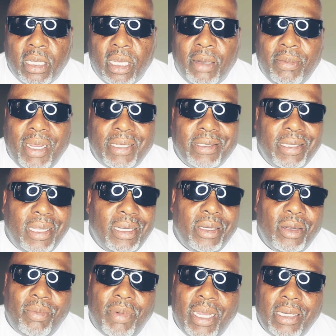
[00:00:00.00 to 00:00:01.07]
I'm not telling
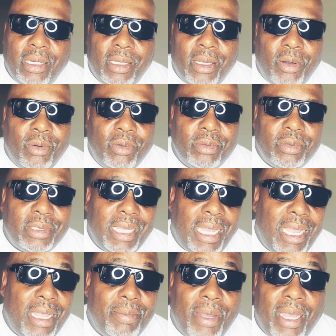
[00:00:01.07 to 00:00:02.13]
nobody to go
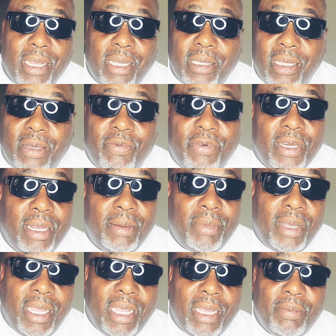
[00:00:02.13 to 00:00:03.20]
gang bang and look for their
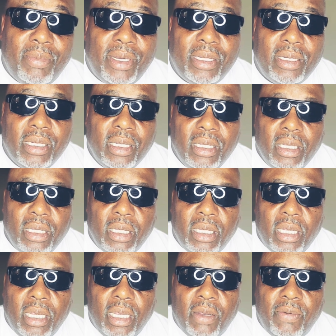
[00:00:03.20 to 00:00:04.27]
man, but
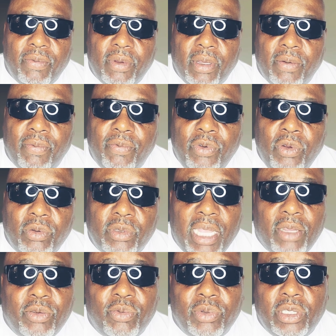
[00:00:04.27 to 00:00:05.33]
if you
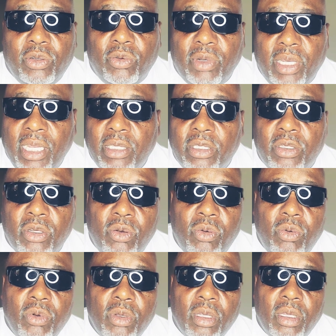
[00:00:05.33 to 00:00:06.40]
that's what you
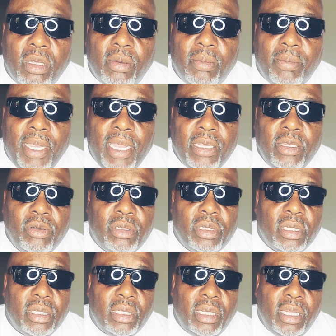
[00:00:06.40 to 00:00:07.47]
into, man, you
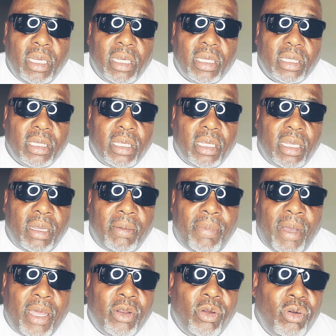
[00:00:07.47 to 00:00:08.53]
should look
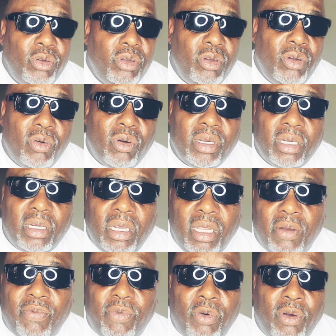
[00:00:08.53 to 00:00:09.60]
about who you going to
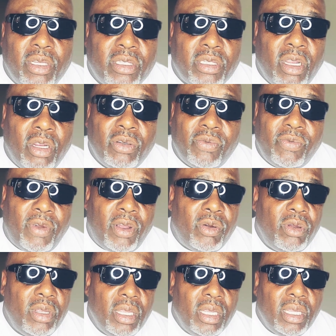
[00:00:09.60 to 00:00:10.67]
look for or search
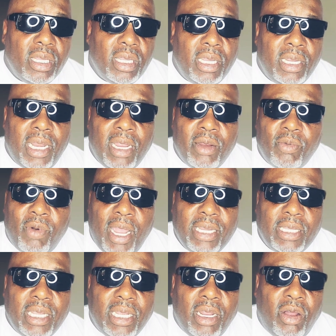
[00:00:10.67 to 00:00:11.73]
for. It ain't
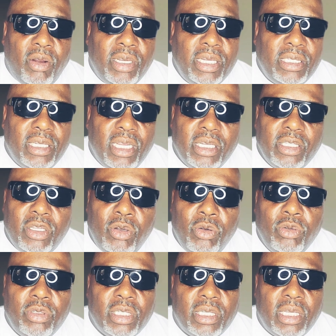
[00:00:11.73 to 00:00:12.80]
right that all these young
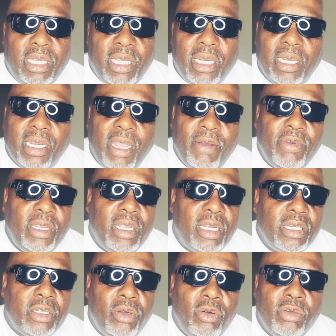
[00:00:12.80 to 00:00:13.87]
dudes is killing. Every
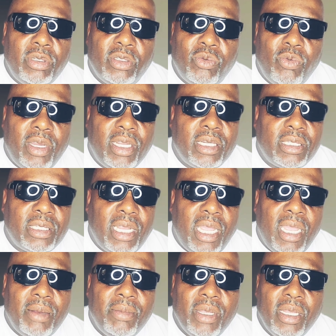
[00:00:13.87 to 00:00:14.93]
young dude just wearing the
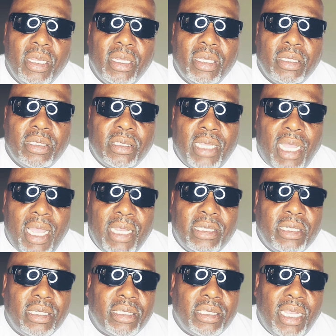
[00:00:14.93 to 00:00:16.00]
same
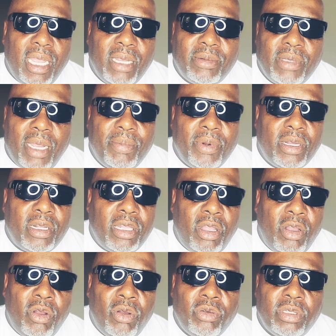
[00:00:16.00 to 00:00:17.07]
tights, the same type of
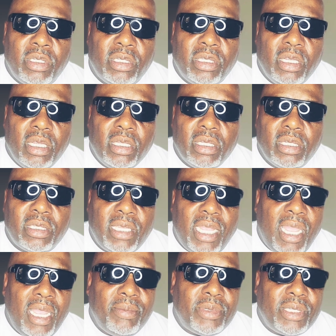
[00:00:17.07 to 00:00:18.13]
clothes, the
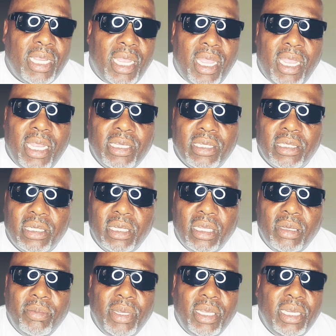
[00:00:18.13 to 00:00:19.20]
same chains, and
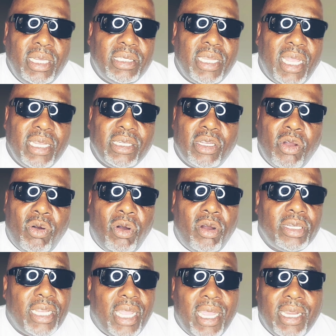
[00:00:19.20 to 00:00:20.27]
being these nice
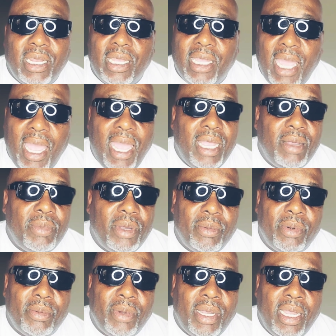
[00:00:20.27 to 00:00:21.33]
cars ain't a gang
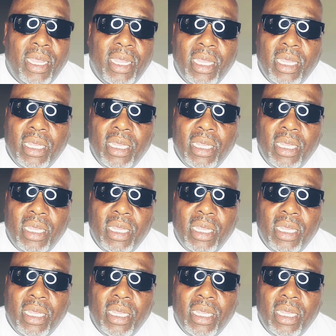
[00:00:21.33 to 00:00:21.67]
member, man.